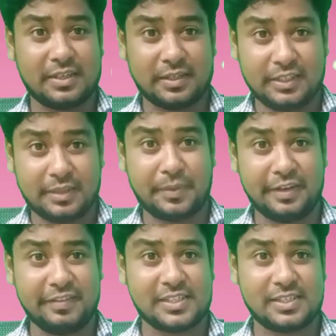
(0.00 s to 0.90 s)
in the
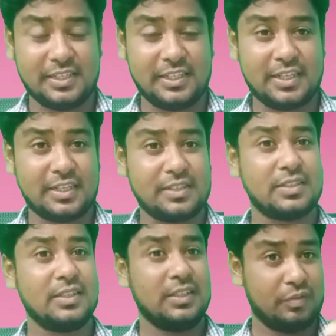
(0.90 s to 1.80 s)
previous
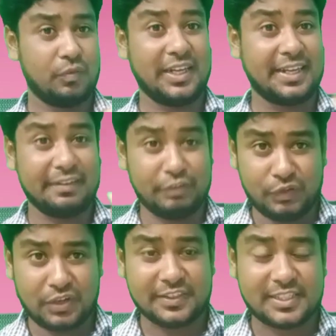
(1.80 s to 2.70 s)
year, one
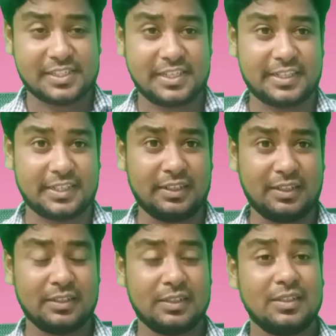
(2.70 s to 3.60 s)
review year which has
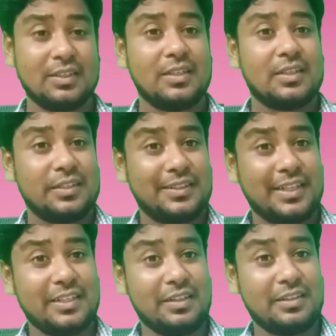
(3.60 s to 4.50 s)
taken,
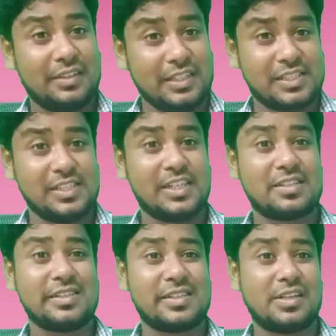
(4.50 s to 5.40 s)
then this
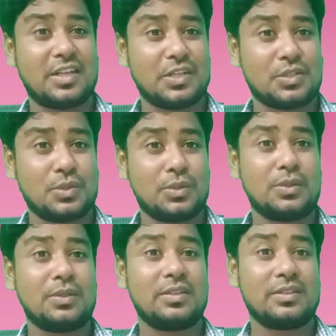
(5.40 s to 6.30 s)
year's result
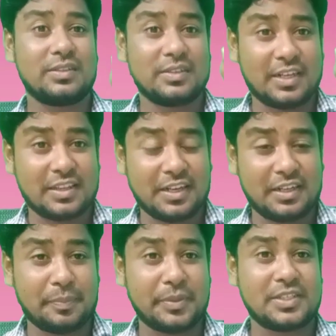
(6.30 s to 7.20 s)
also, that
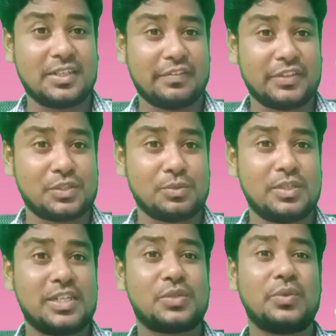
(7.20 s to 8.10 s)
30% of the
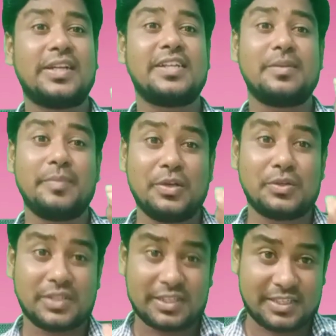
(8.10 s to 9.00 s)
students will get
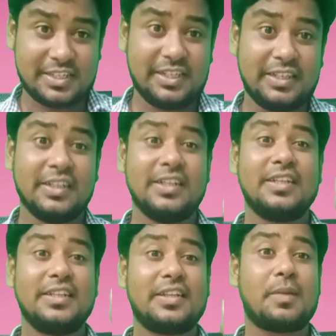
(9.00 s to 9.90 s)
below
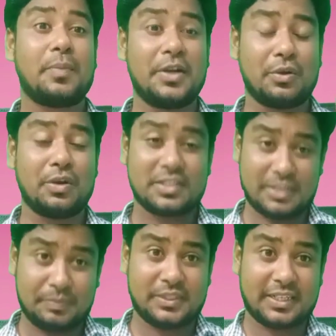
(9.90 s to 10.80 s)
60 in that particular
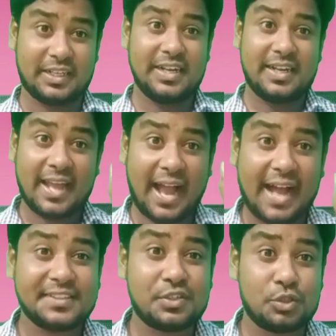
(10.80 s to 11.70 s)
subject. It
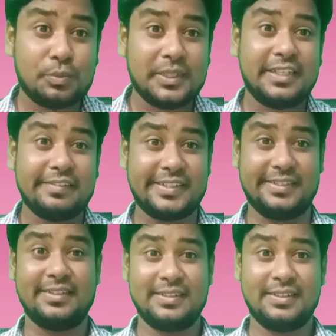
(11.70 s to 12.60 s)
has to be
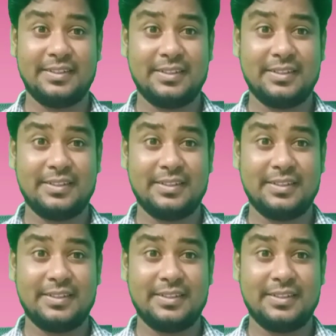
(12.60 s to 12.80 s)
given